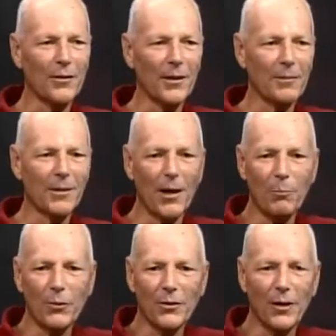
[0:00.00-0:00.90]
Like
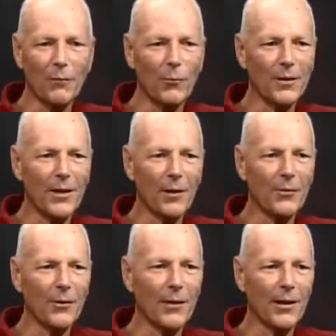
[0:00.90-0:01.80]
10% of what's out
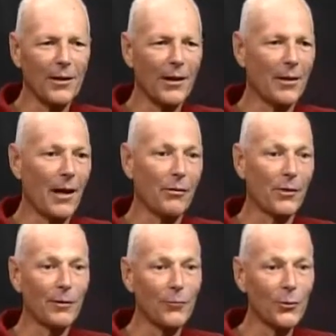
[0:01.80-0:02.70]
there, I eat a lot of
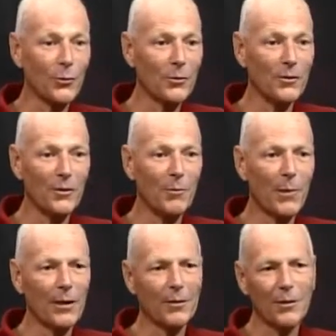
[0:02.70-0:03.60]
ethnic foods, you know,
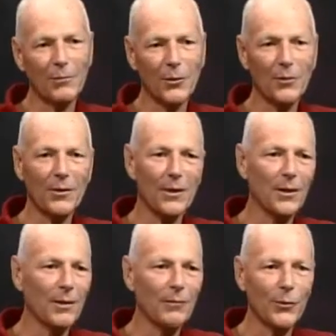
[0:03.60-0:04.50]
Mexican foods,
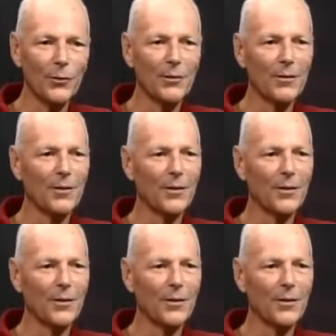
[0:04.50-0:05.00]
Indian foods.